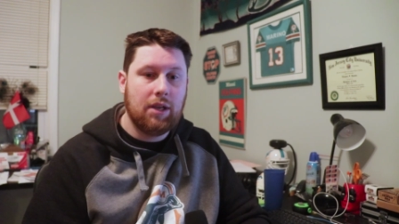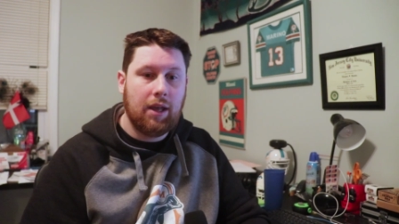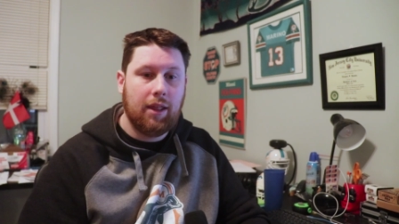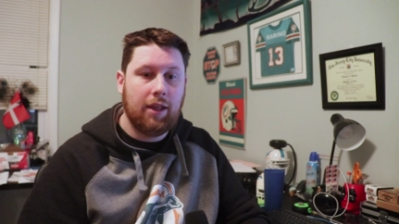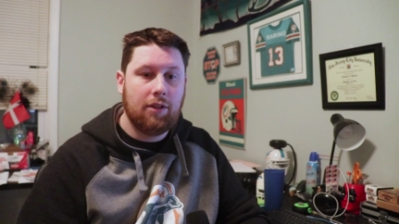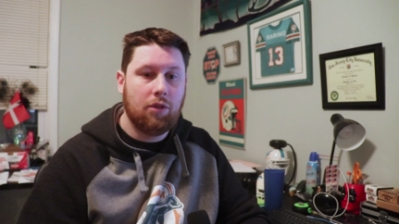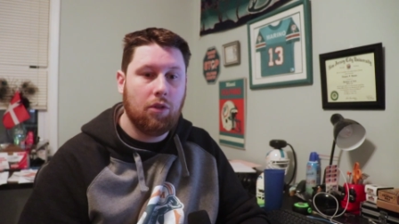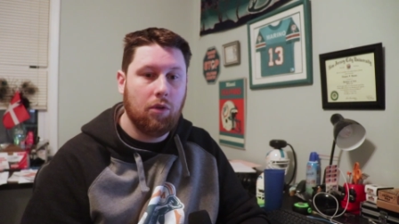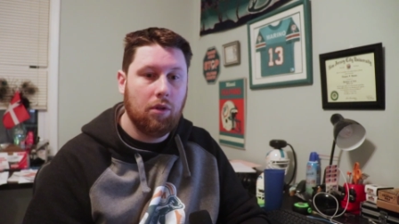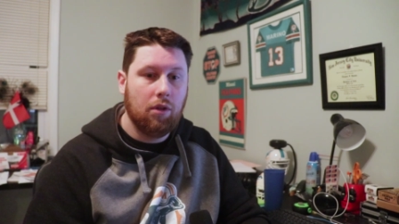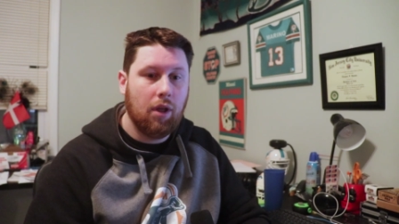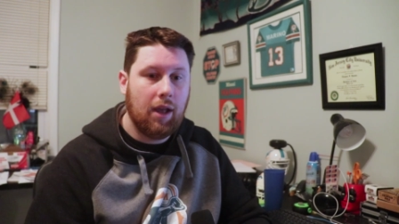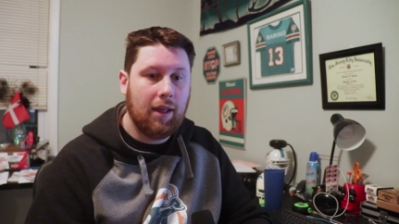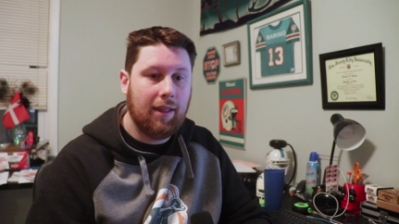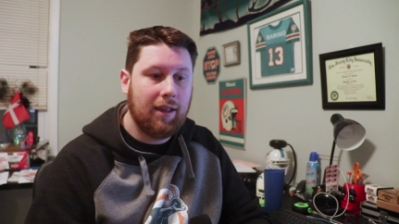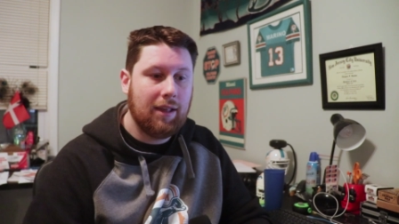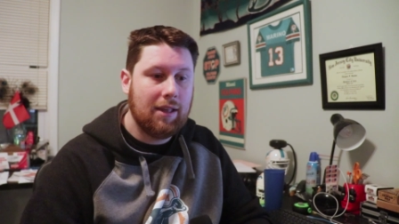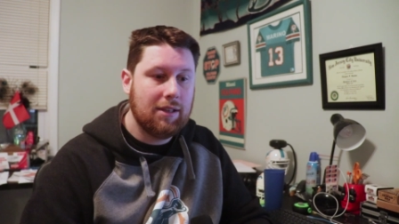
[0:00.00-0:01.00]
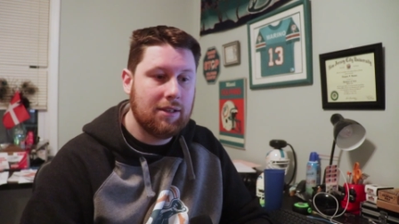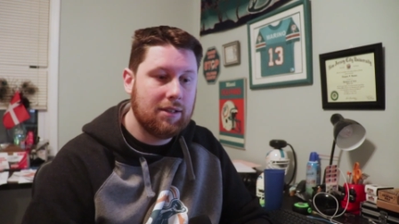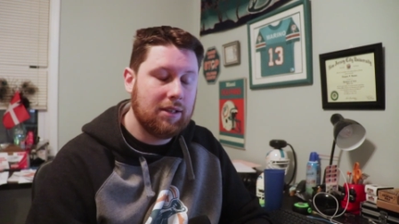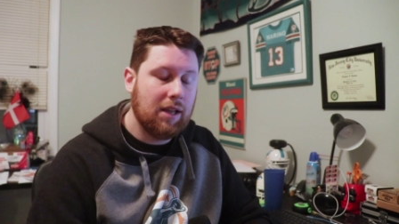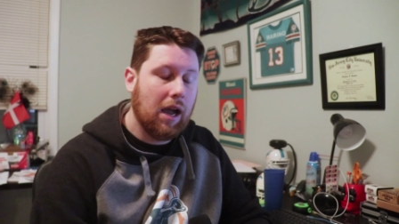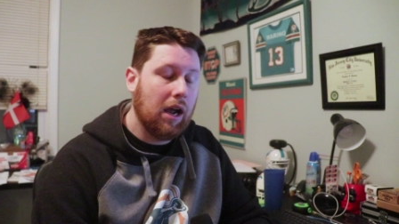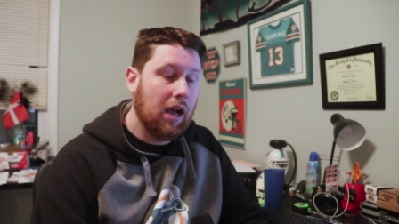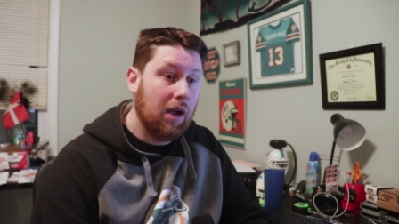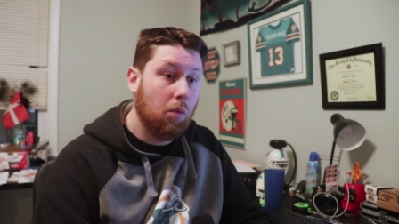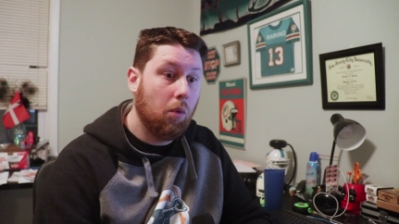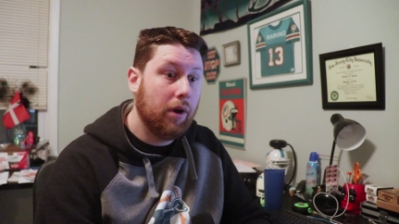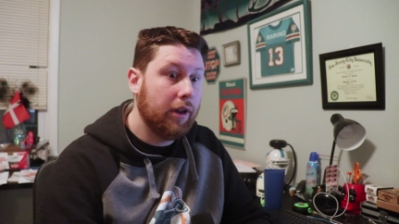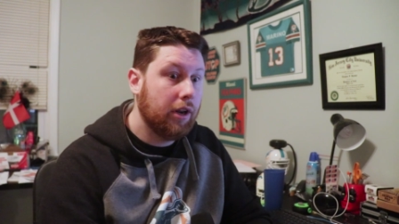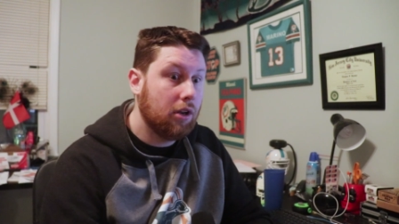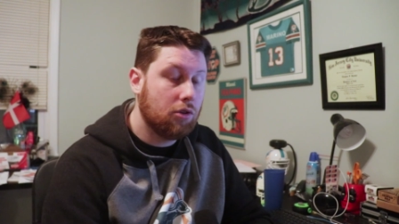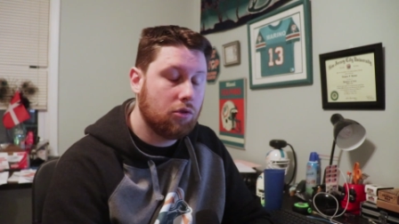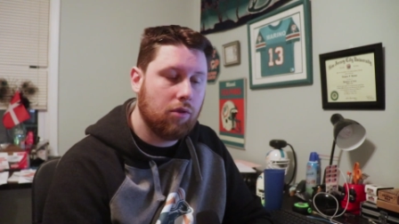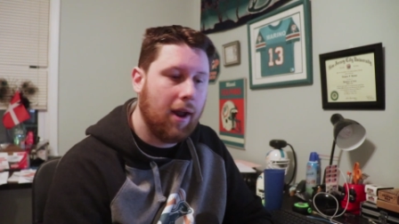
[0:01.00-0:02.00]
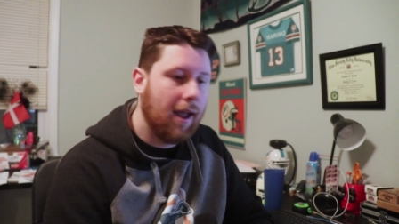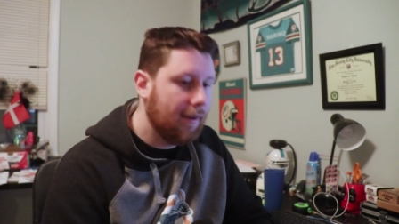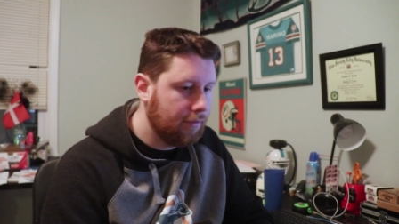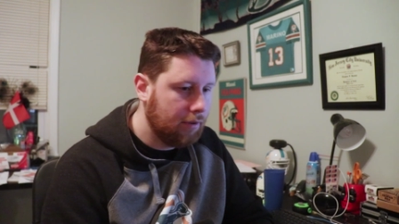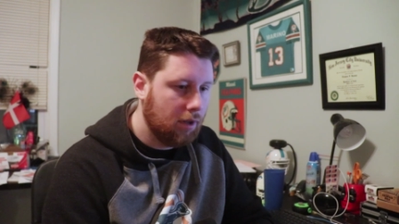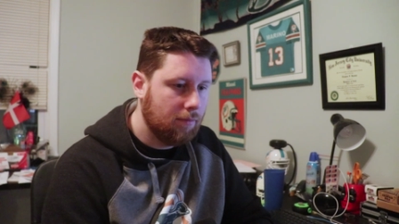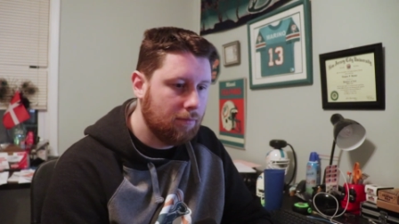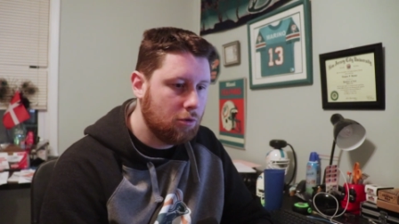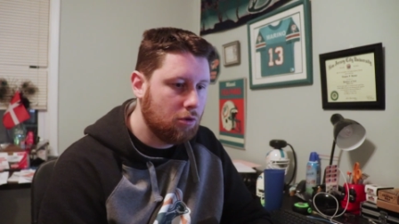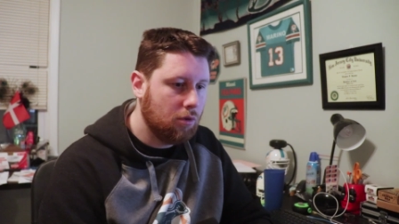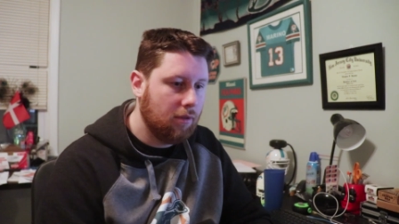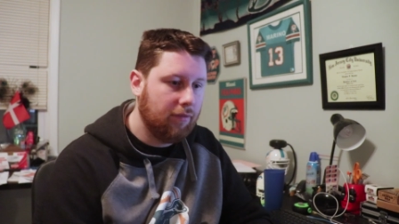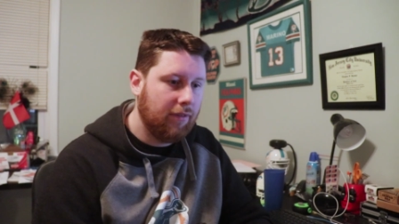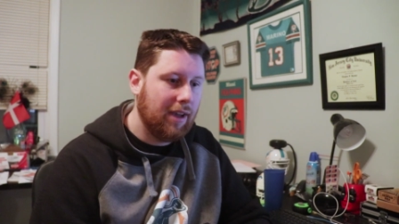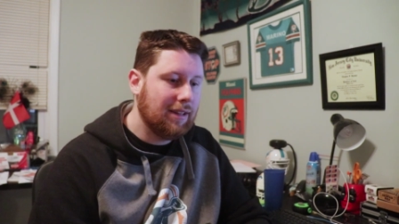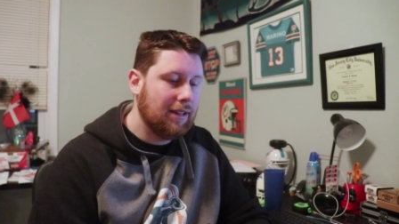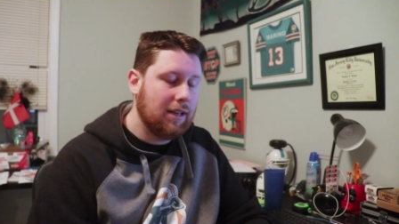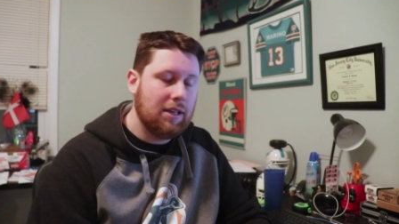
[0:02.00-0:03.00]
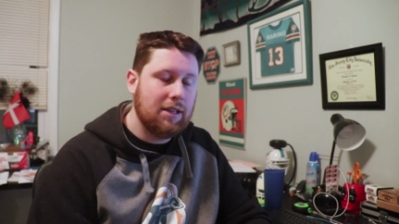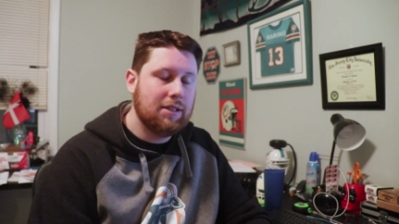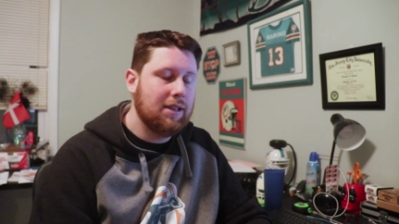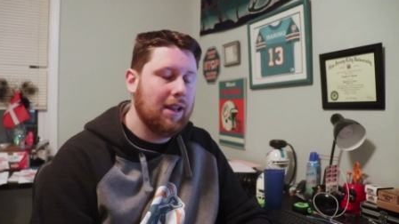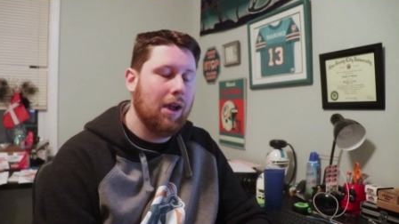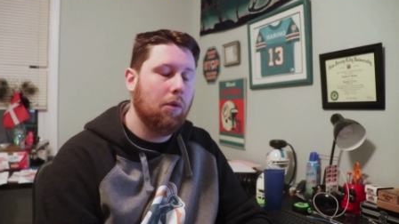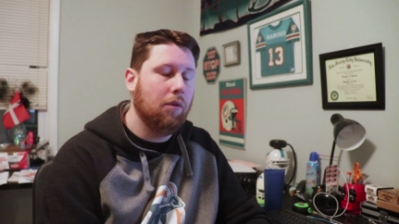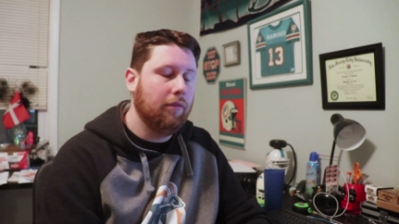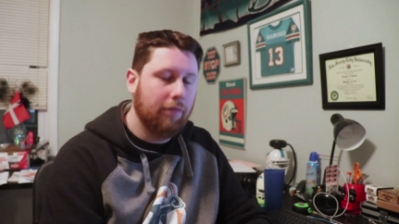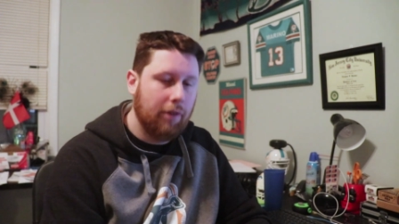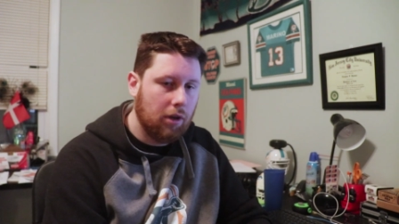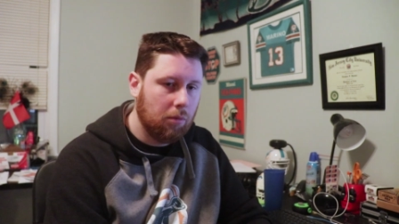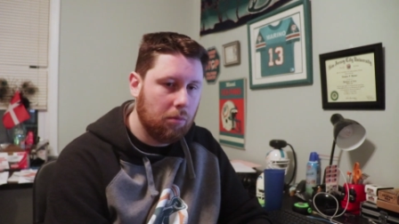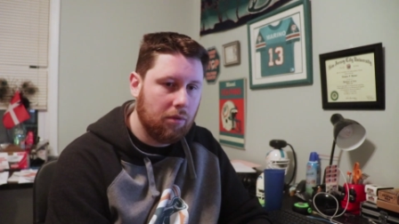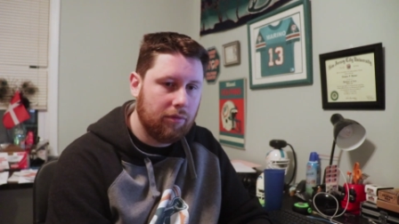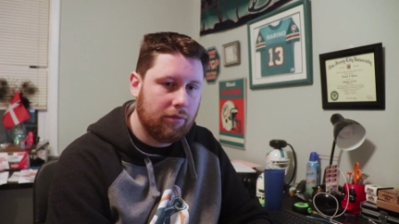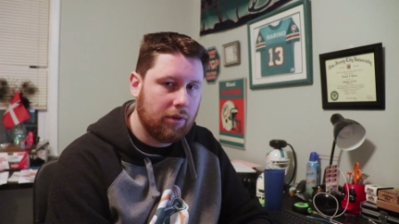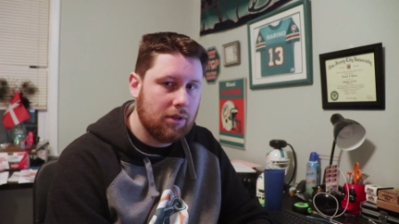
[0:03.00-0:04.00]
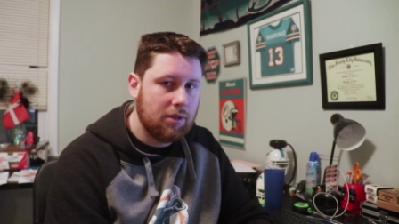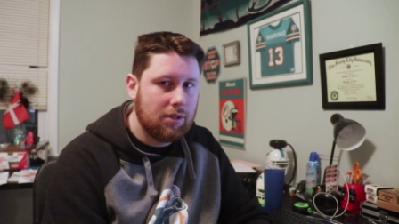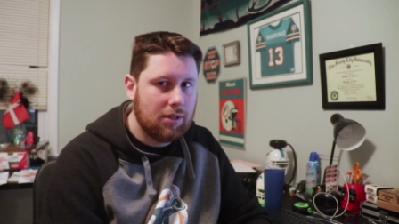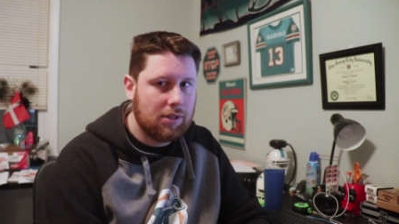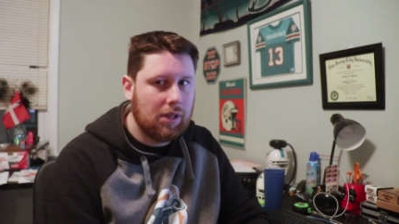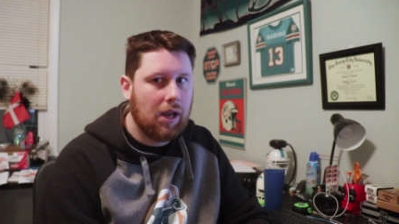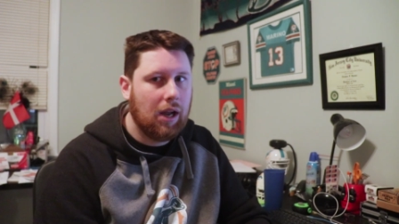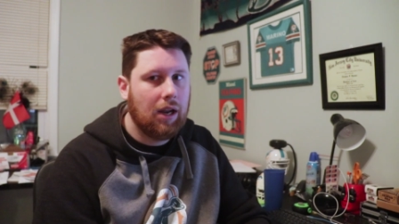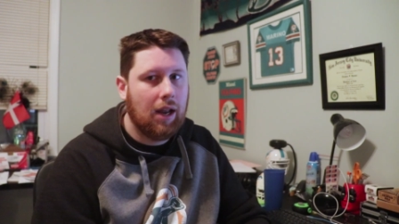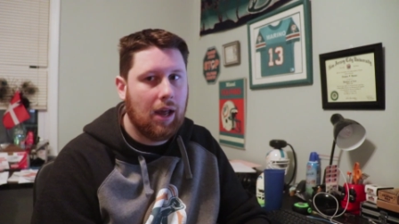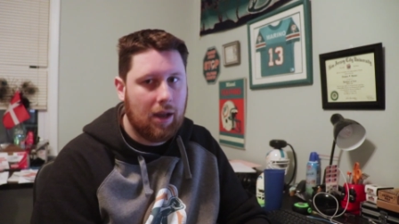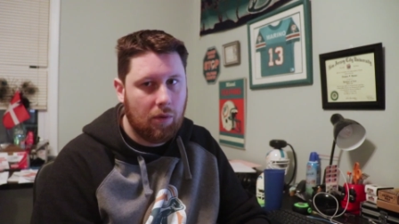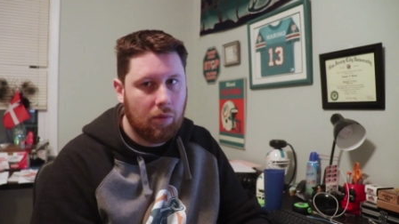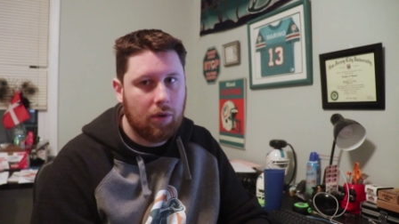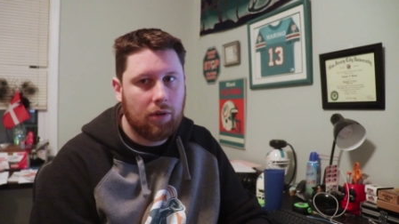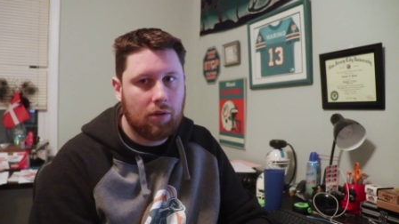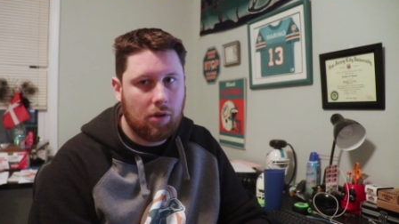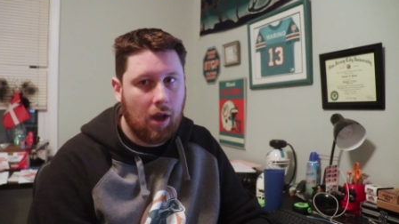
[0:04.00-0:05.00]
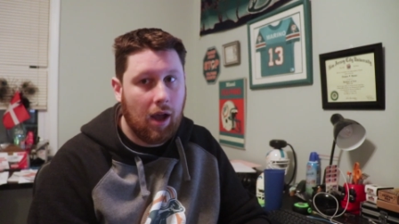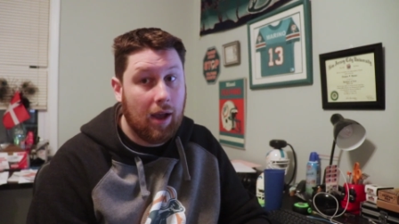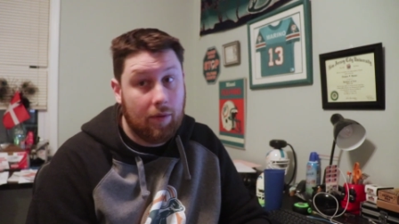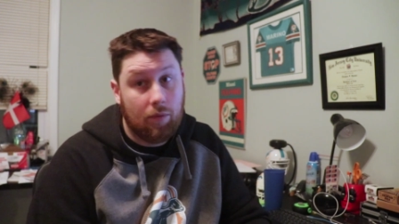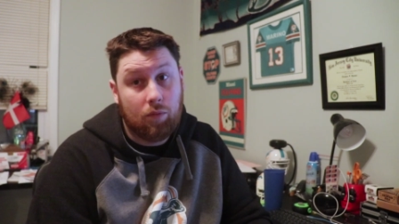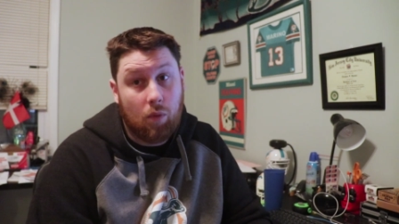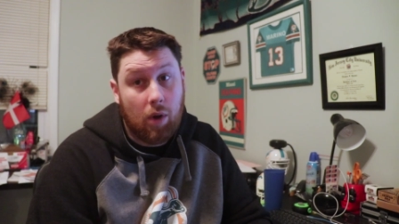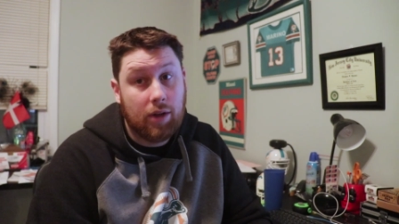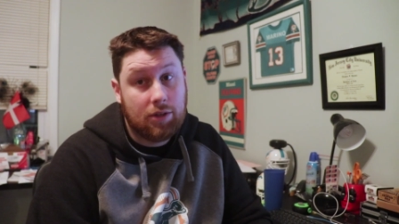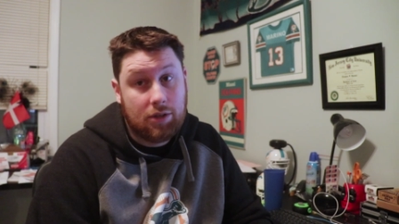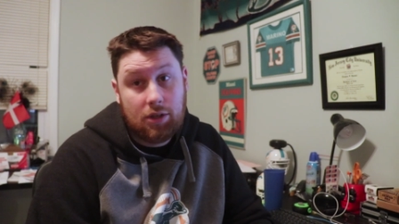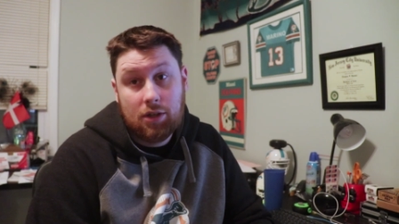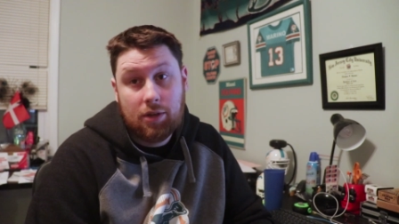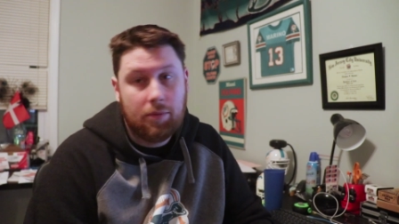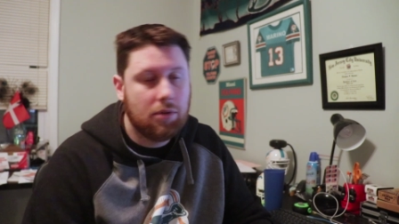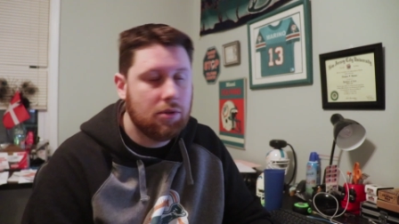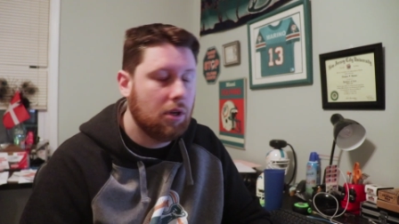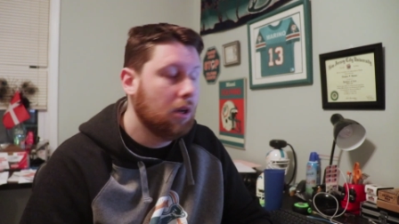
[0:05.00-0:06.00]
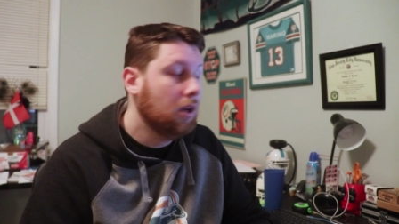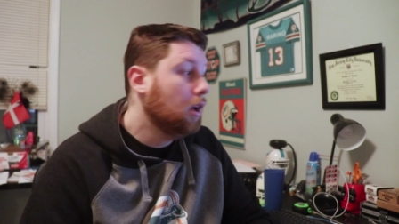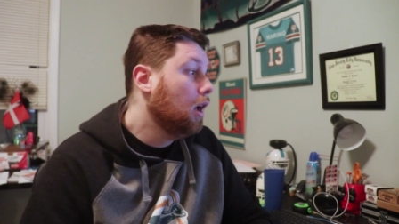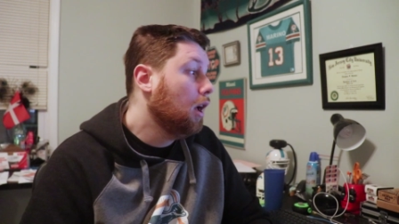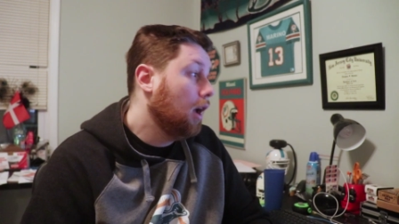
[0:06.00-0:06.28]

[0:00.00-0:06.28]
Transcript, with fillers: I like the, I like his style. I wanted to draft him. So the fact that he's now available for us to sign, I would, I want C J Mosley.